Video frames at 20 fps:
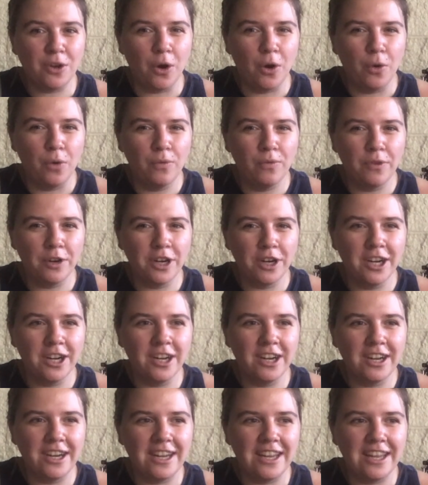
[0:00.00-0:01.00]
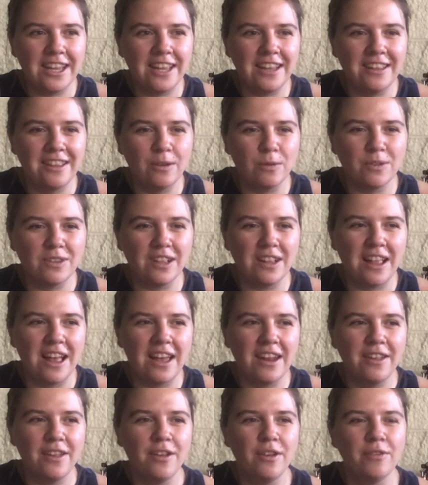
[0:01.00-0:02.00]
over. There was a
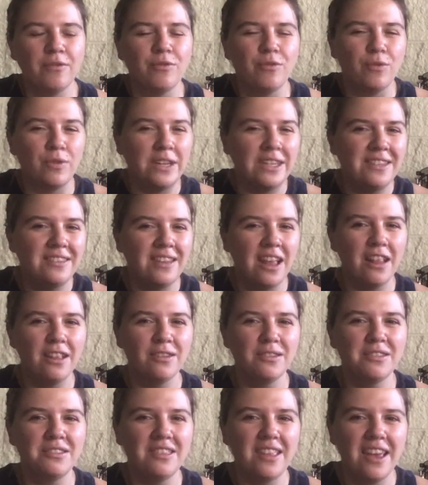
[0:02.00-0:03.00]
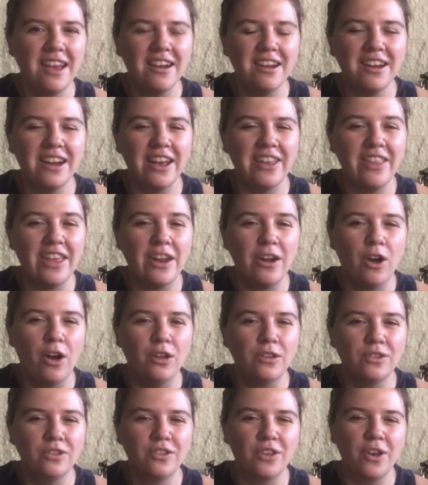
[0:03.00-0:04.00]
lot of resellers there, and then
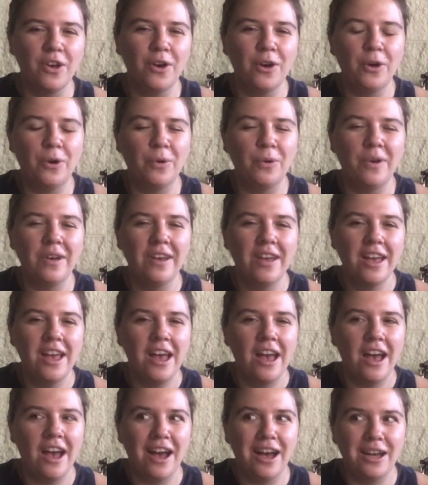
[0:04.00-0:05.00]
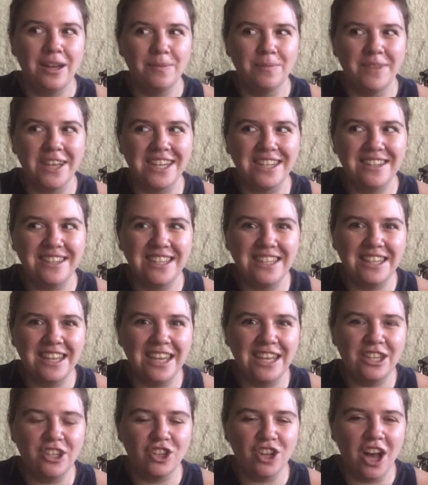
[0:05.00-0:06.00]
also like
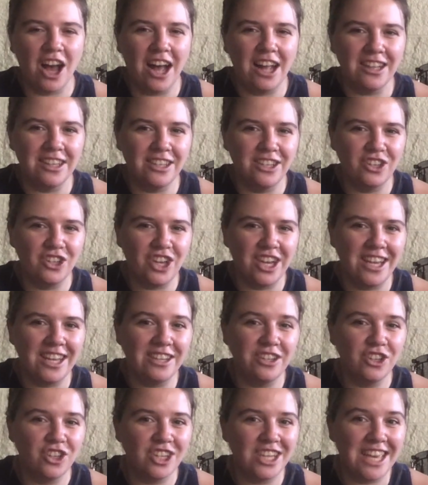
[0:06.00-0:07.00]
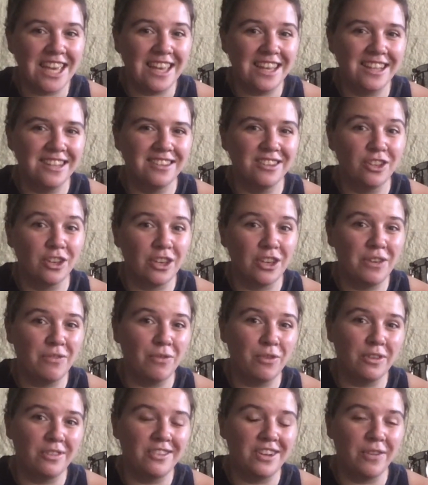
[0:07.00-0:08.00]
teenage, college age kids looking
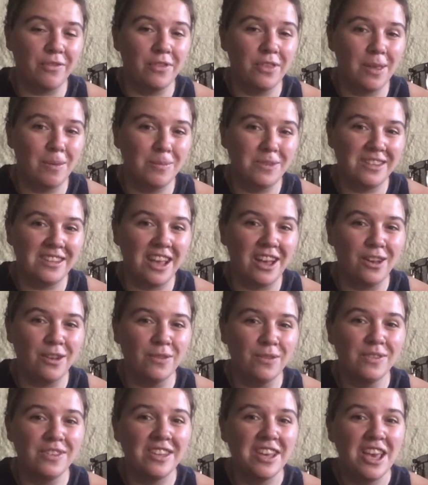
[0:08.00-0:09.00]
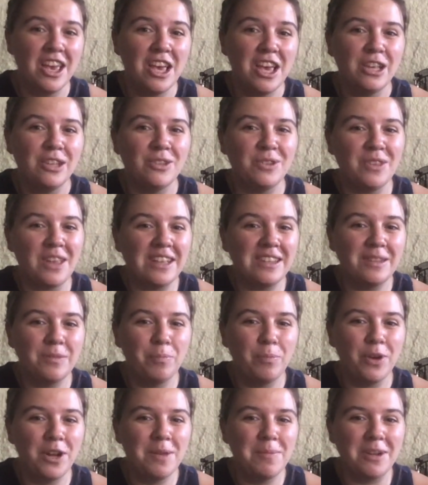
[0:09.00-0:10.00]
for stuff for themselves. So that's
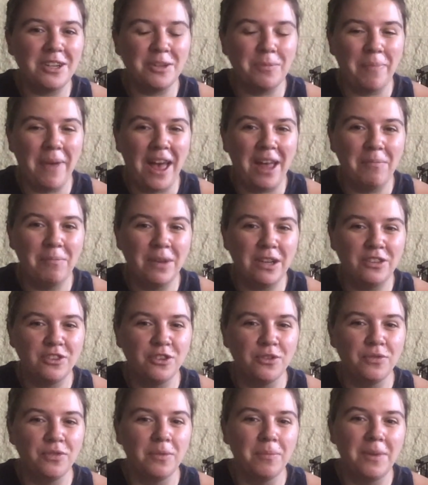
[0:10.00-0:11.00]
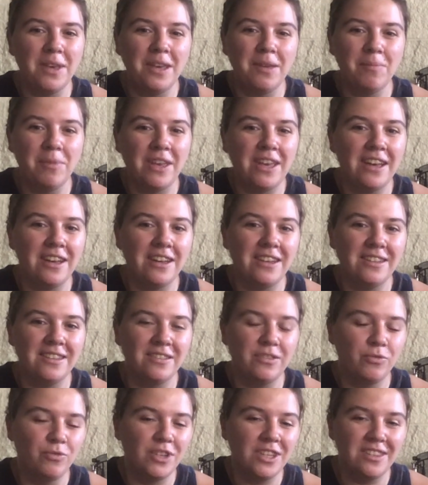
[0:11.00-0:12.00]
pretty much a bad mixture for me,
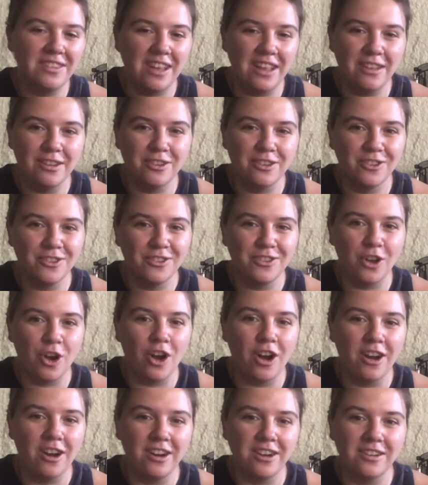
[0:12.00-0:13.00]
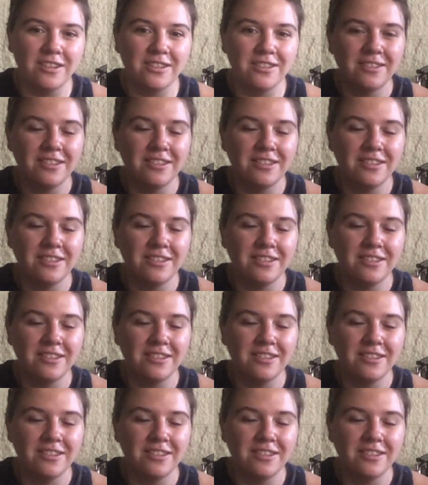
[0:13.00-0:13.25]
because resellers are